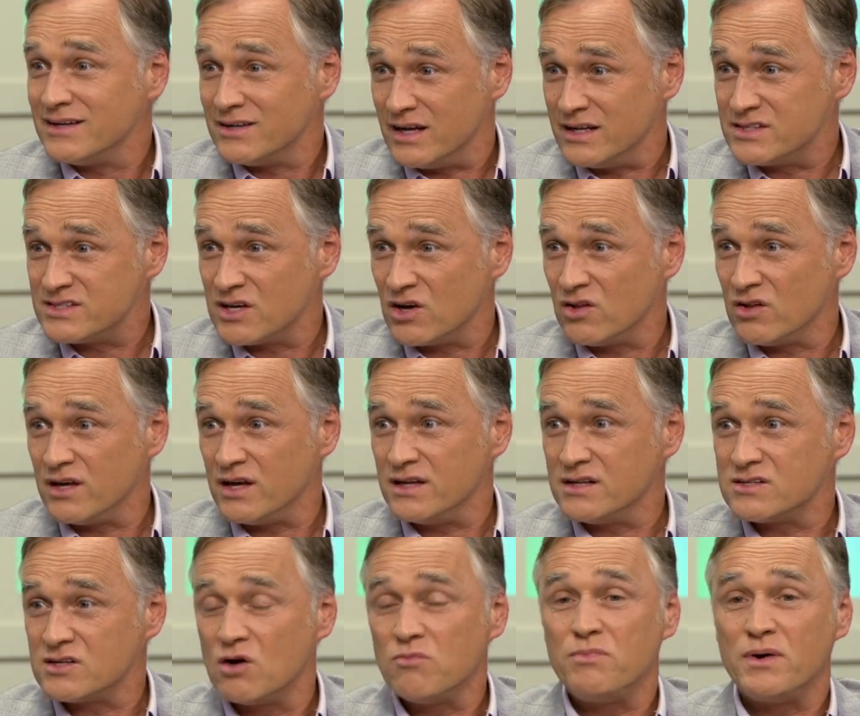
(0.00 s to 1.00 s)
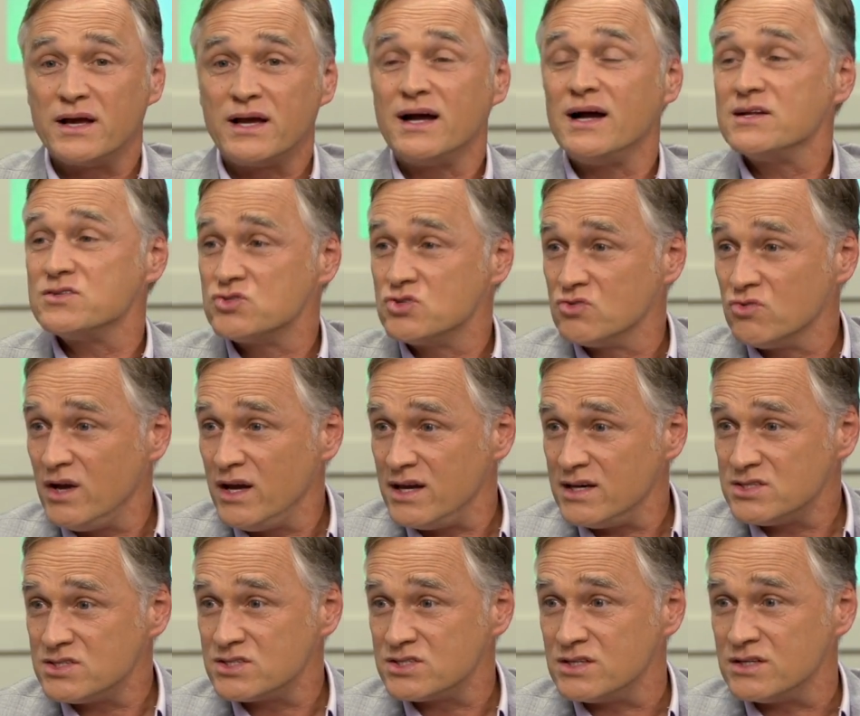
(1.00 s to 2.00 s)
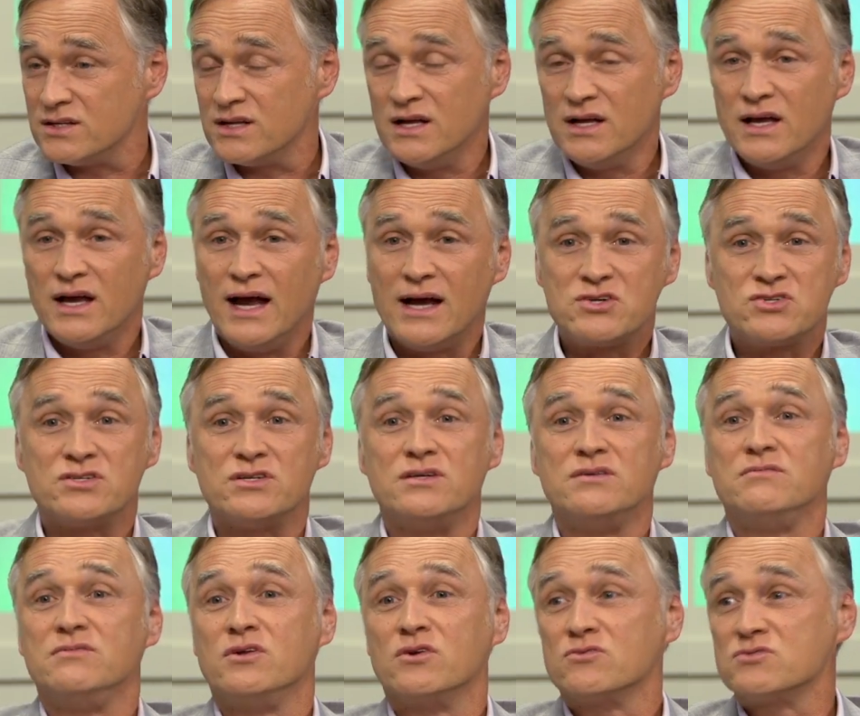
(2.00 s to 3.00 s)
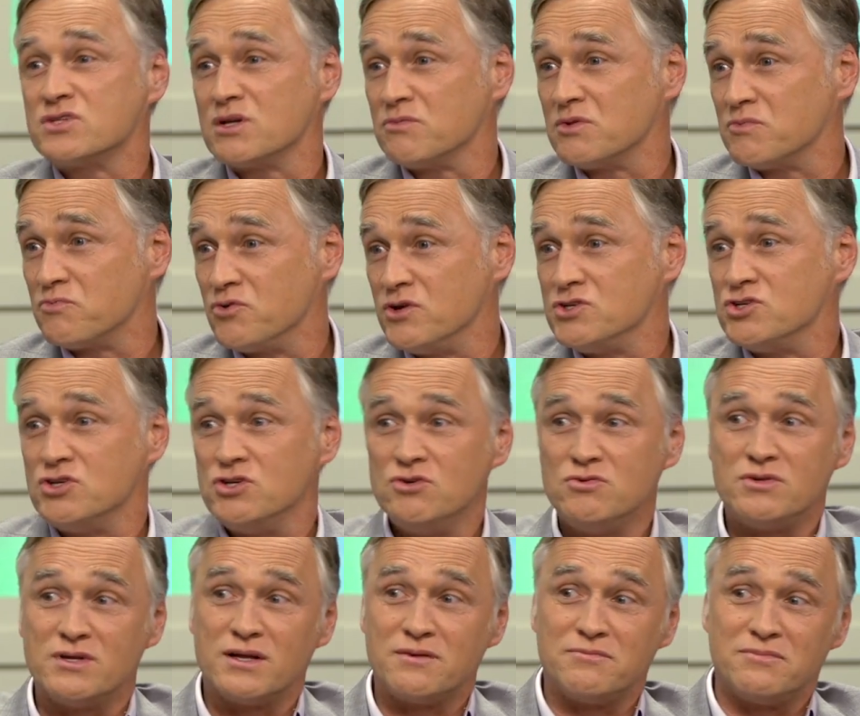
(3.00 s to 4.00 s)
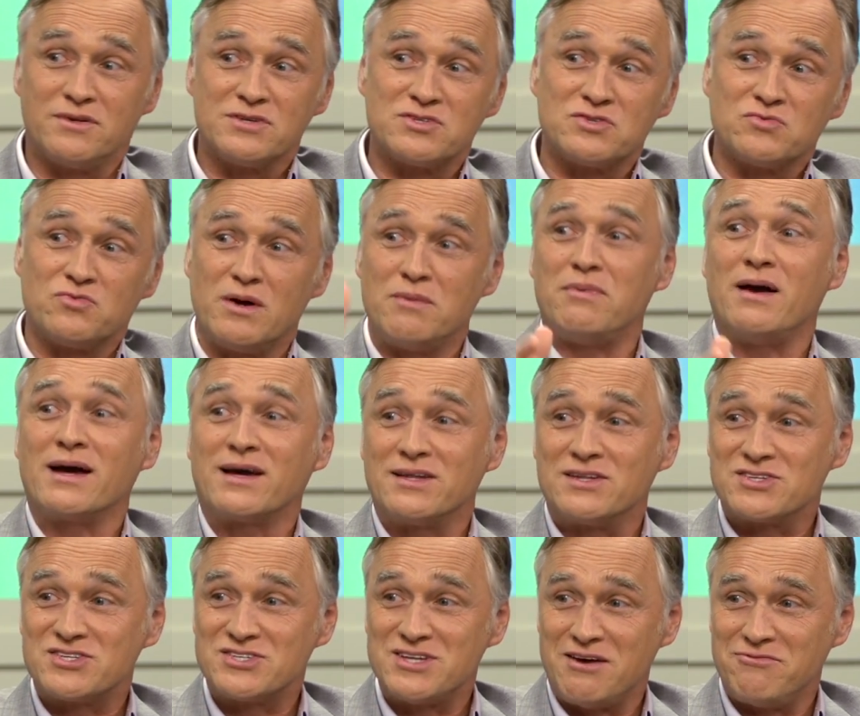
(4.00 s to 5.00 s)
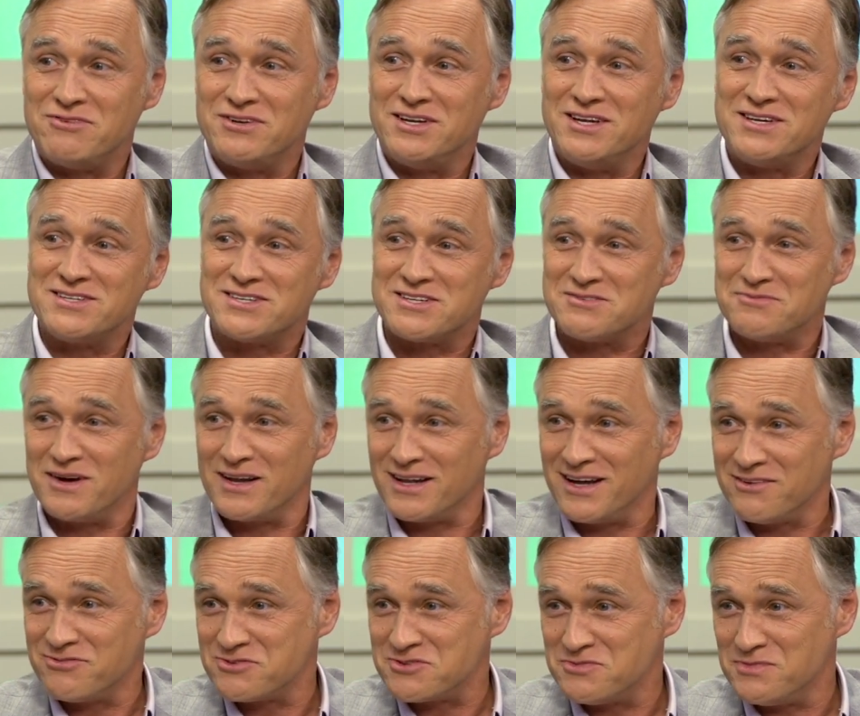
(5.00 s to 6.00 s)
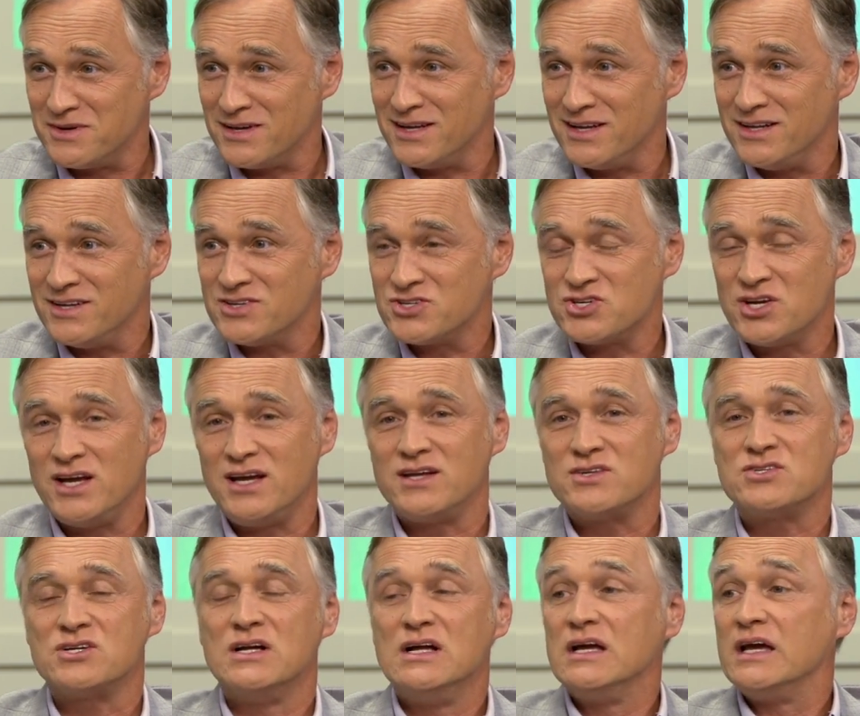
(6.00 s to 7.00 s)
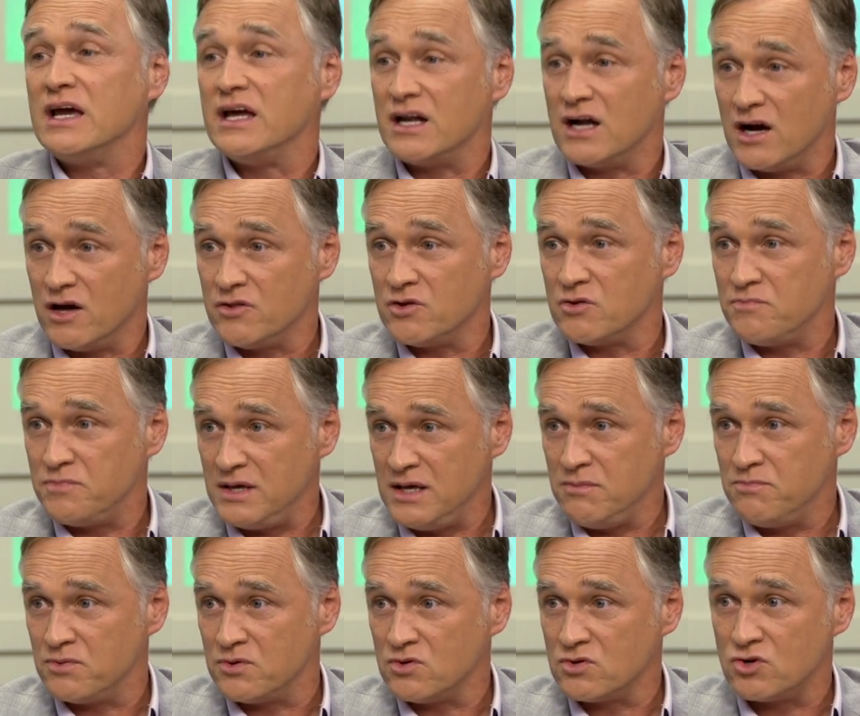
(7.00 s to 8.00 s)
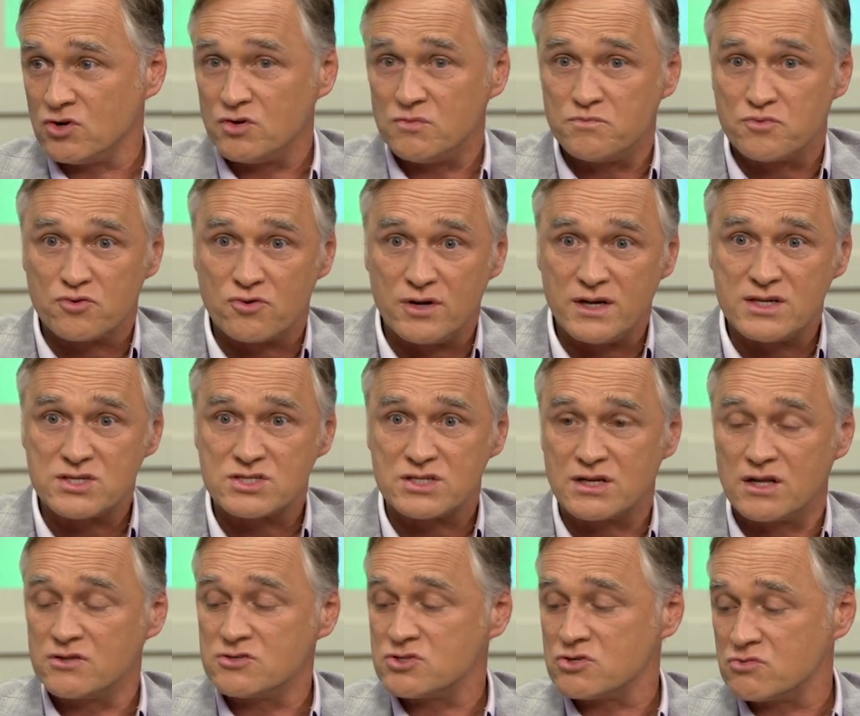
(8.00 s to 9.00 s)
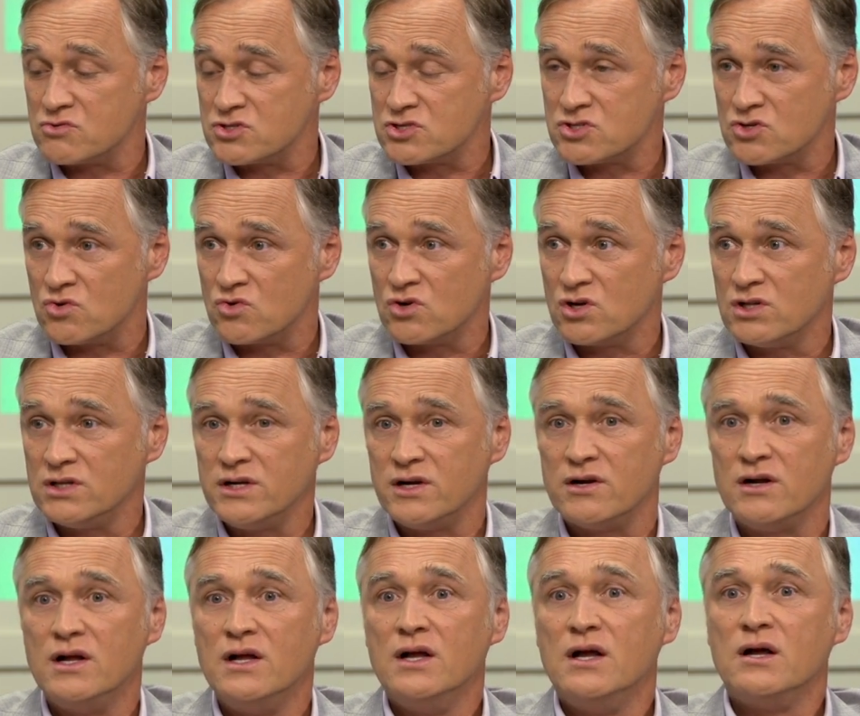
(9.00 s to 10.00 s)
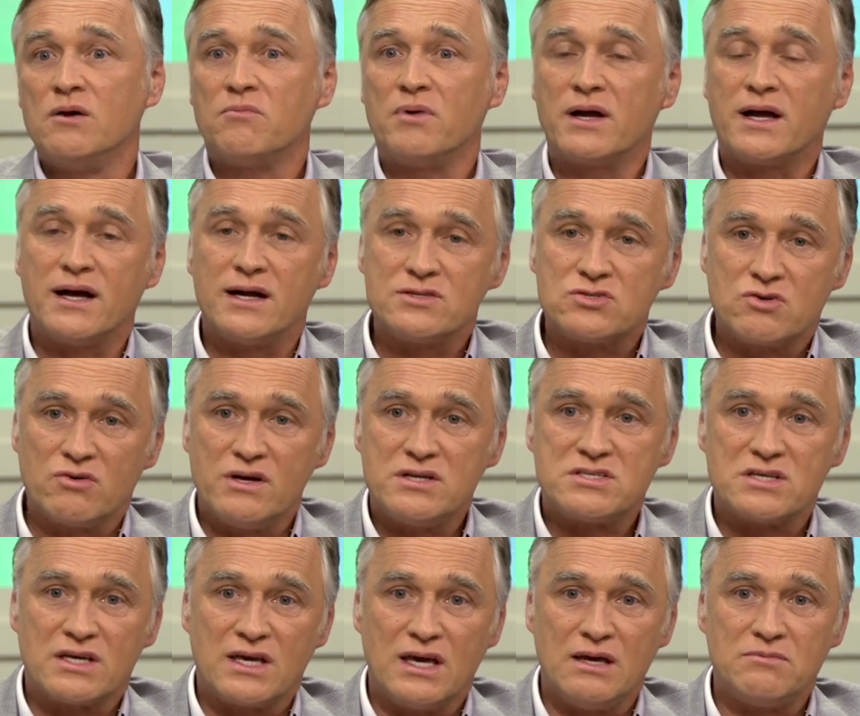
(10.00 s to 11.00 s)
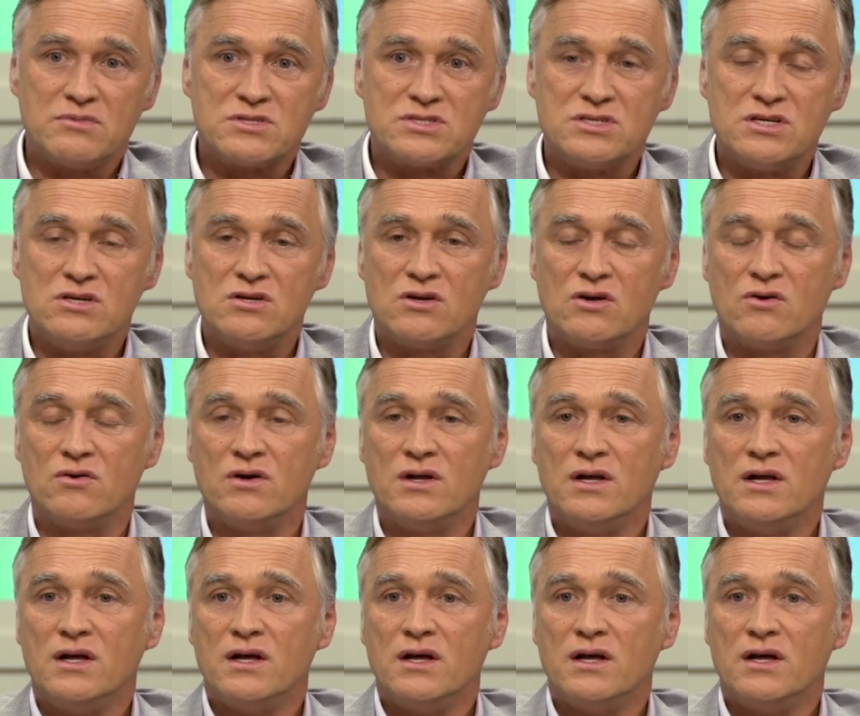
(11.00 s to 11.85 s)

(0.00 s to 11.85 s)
Until, until by God's grace, and actually, you know, some of the preaching you did, this is way back in the 70s as my life was beginning to change, and other people, good priests and others who were so clear, by God's grace, I came to see, you know,